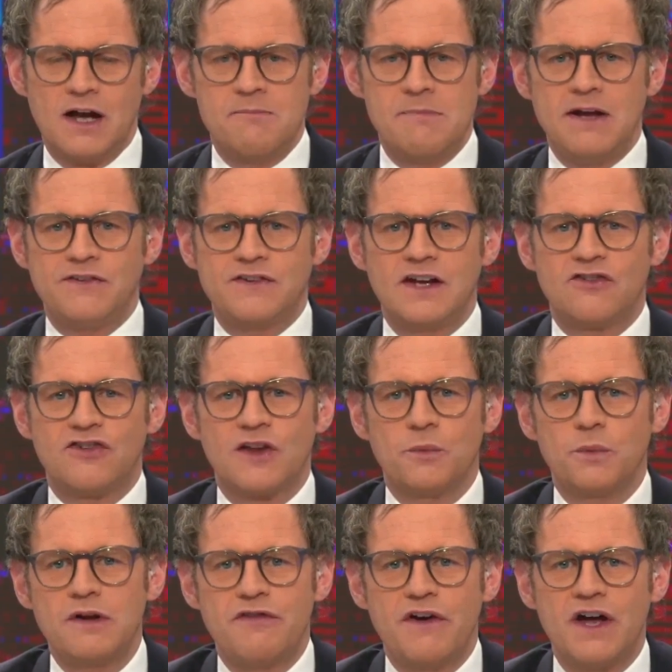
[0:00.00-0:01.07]
A message
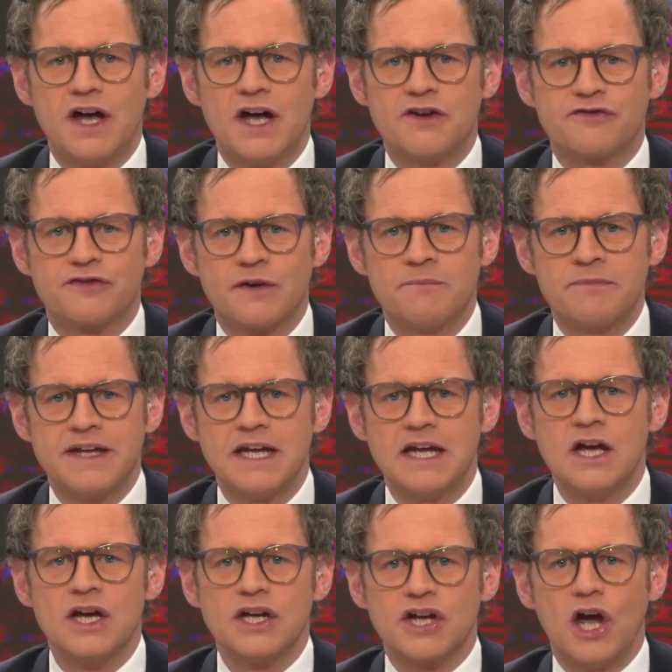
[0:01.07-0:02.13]
that we've heard from
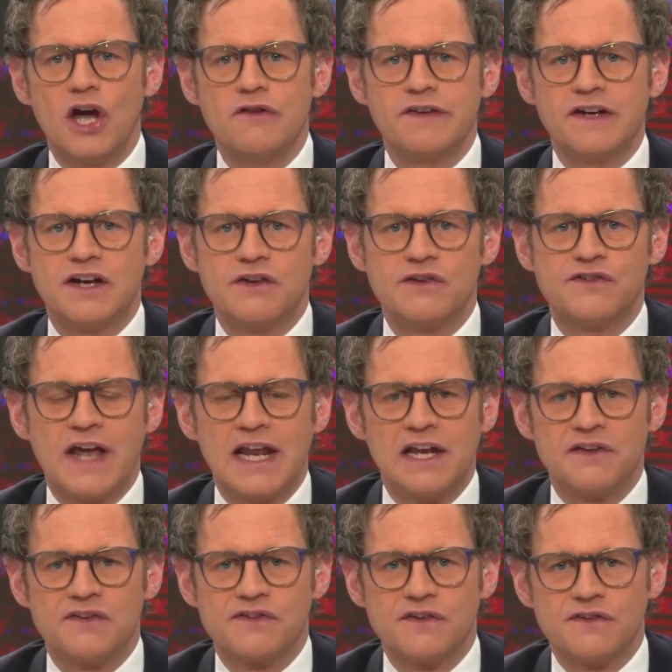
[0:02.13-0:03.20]
the COVID
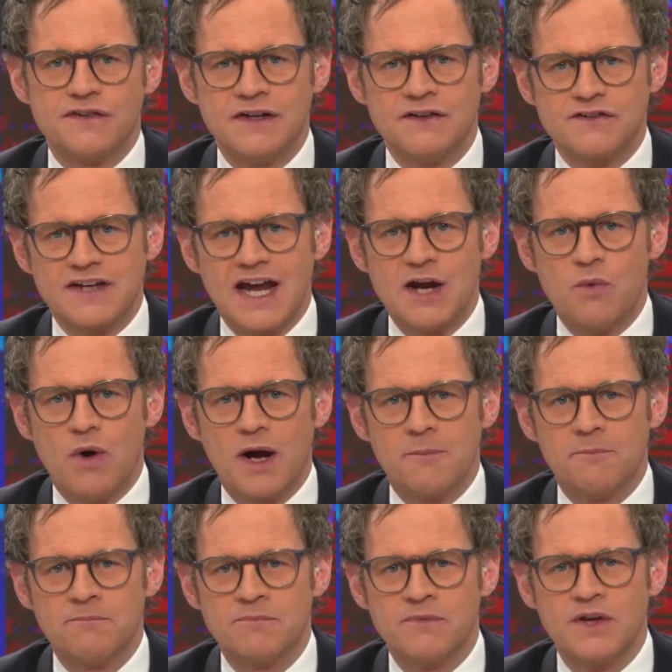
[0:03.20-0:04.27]
zealots since day
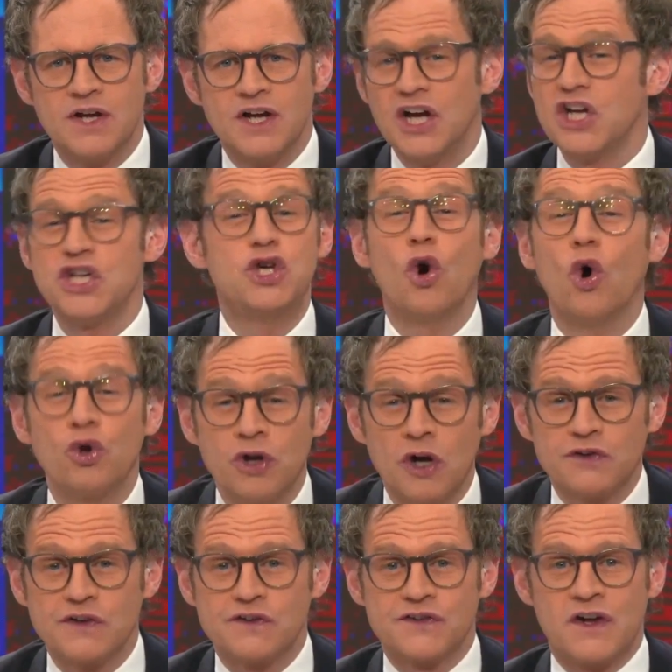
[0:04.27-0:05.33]
one. You're
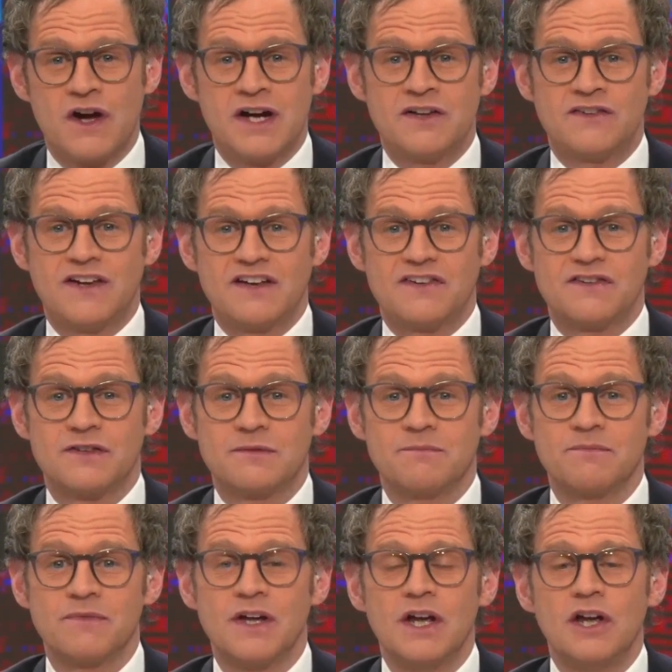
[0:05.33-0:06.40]
not a scientist.
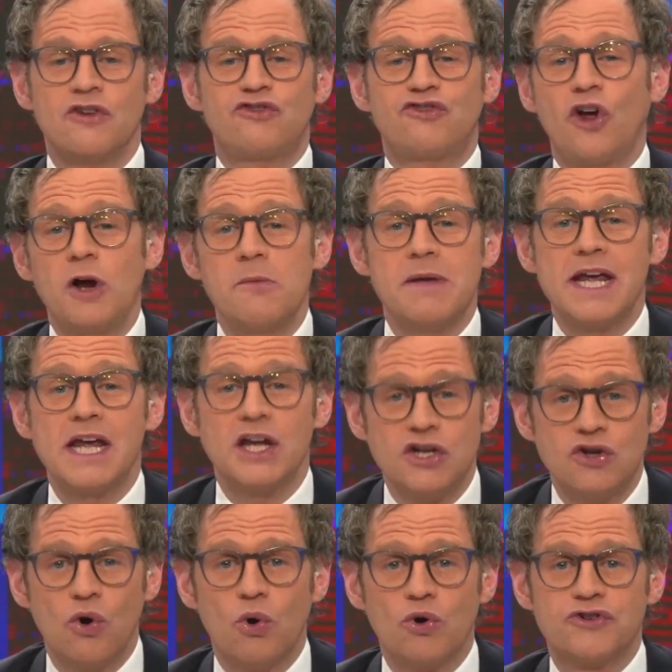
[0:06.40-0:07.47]
Show me
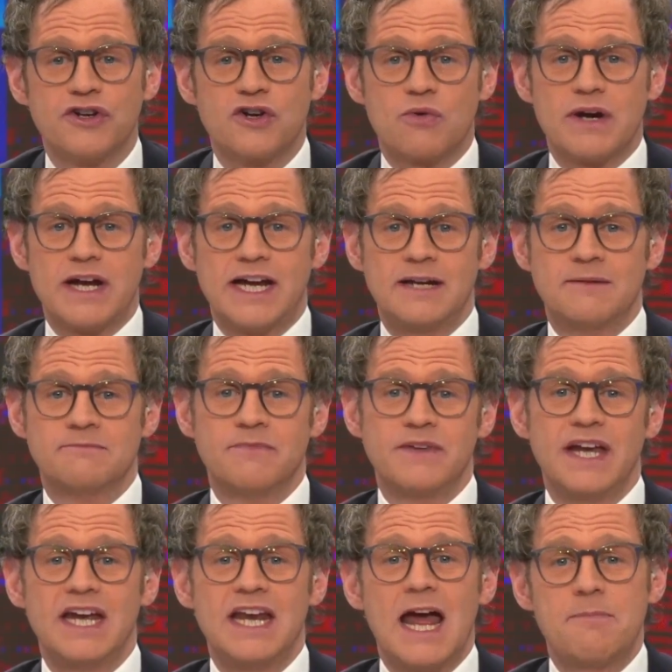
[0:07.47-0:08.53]
your degree
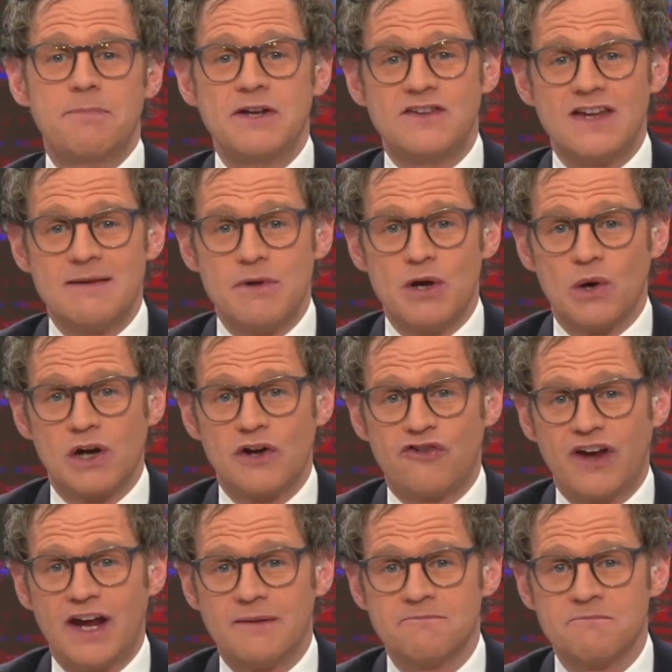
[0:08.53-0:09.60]
in
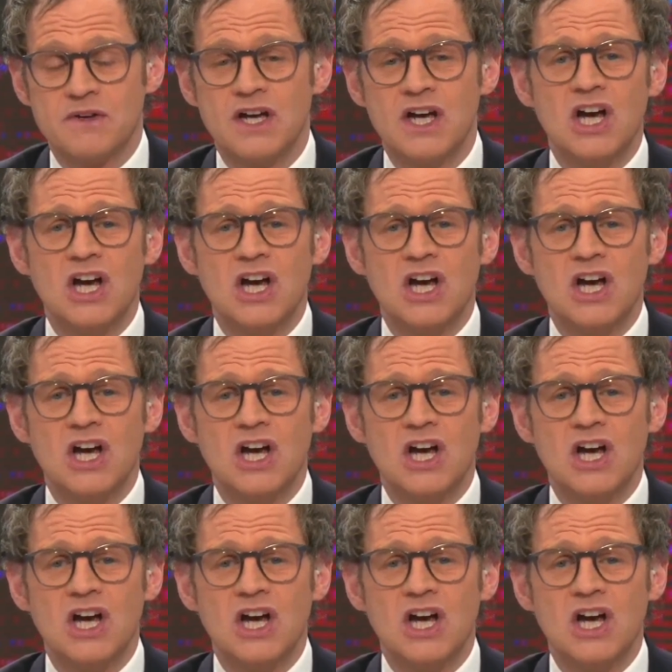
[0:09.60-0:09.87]
epidemiology.